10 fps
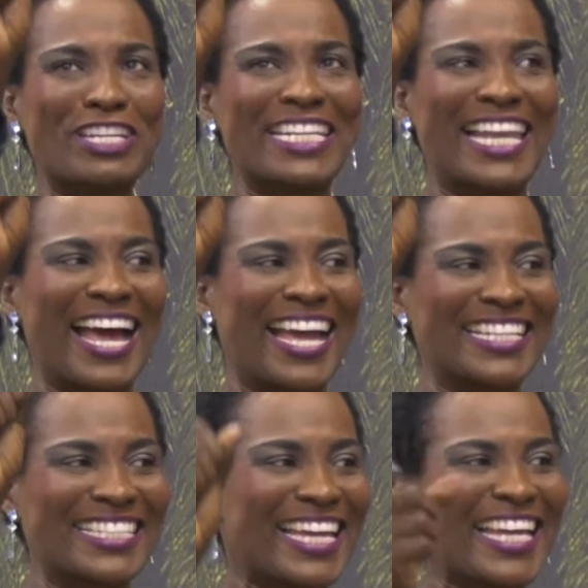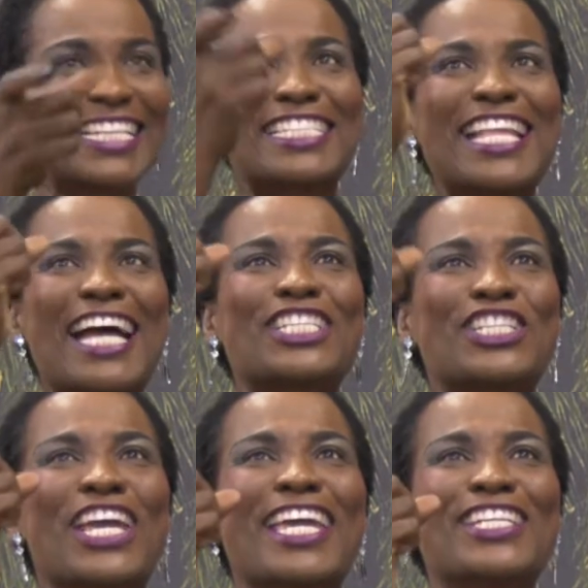green light? It's
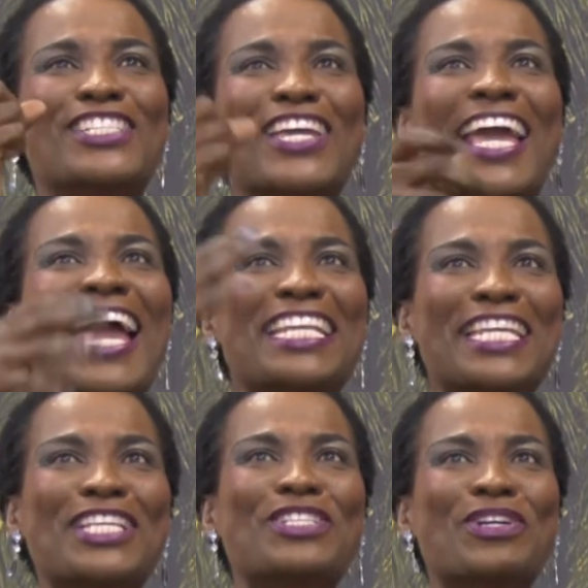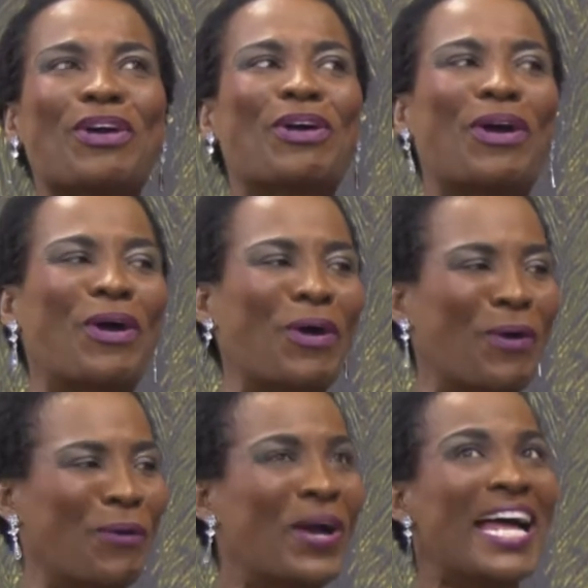not changing. I need to
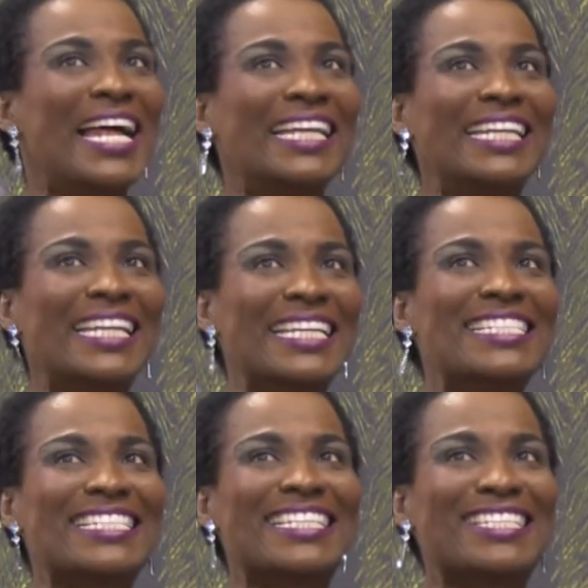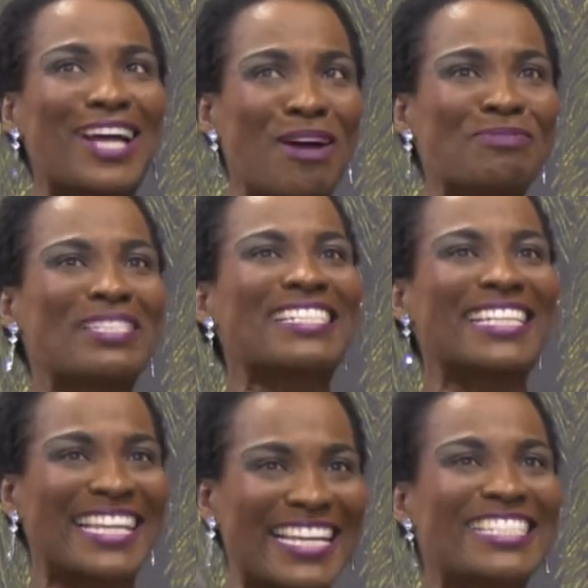go. Lindsay Thompson
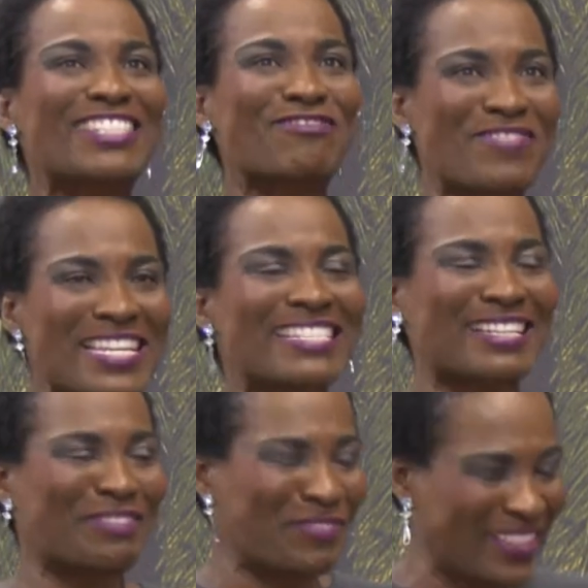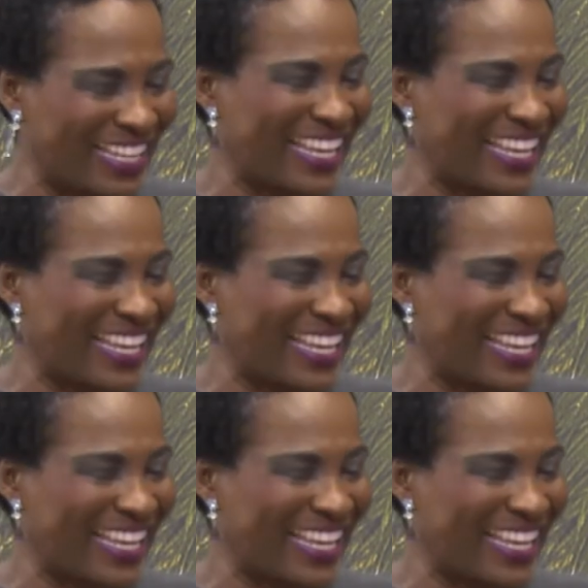is the reason for